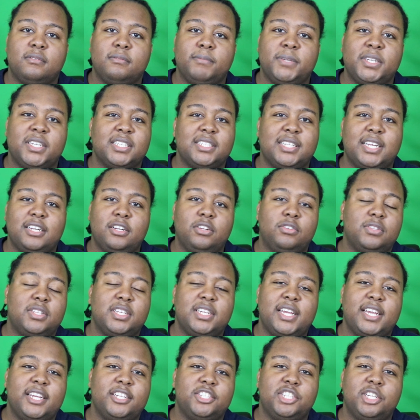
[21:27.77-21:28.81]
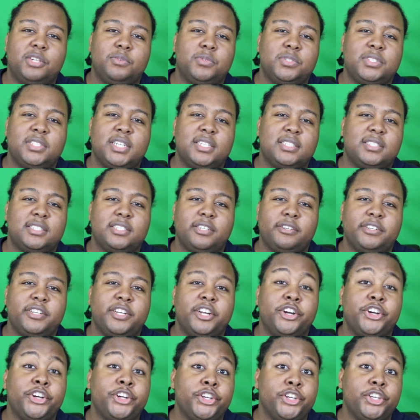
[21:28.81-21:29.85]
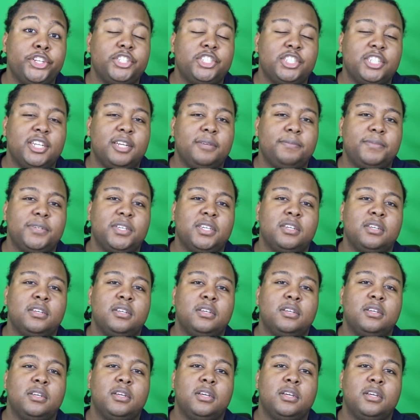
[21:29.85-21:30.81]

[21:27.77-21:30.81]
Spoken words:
because I don't think AJ was necessarily a good champion.